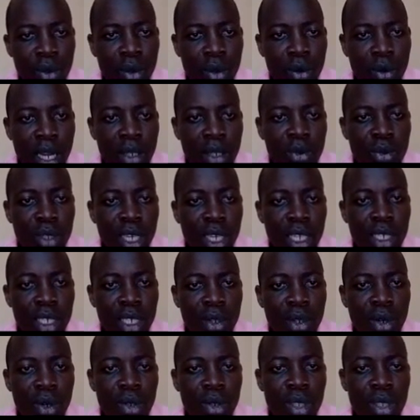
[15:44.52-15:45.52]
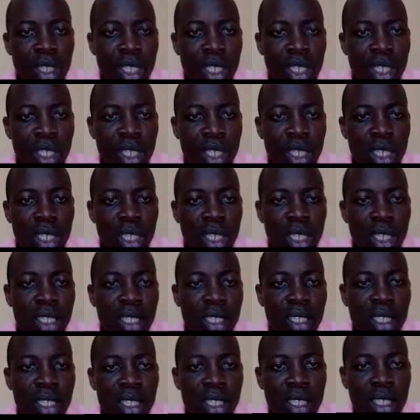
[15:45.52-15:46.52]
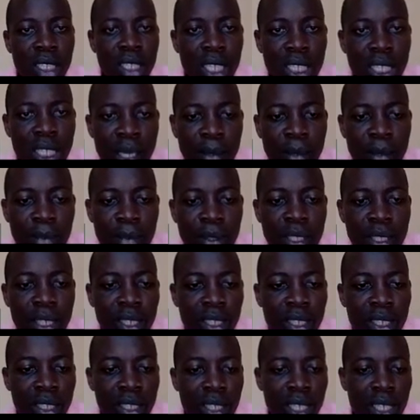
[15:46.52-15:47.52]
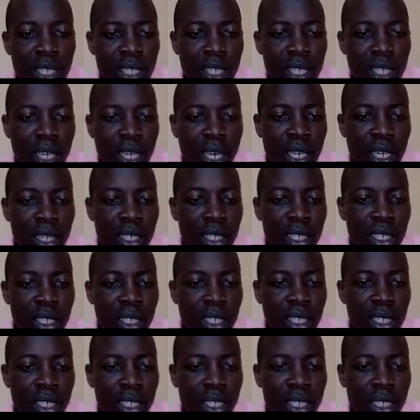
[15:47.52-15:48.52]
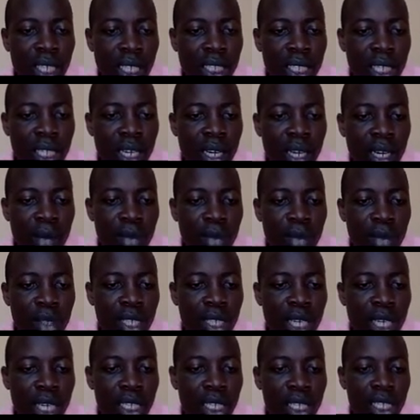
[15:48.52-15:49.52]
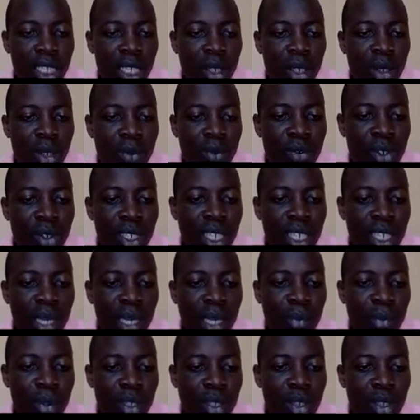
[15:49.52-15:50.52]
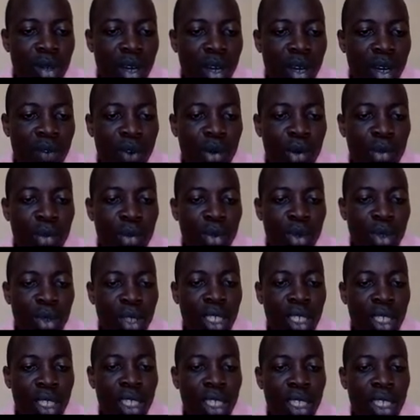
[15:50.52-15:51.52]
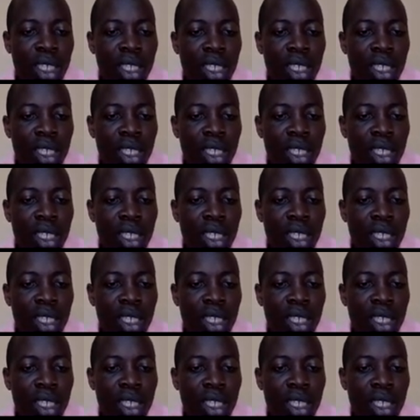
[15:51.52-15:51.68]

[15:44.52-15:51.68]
we want to get all these, the same things here. Just come here instead of retyping your formula.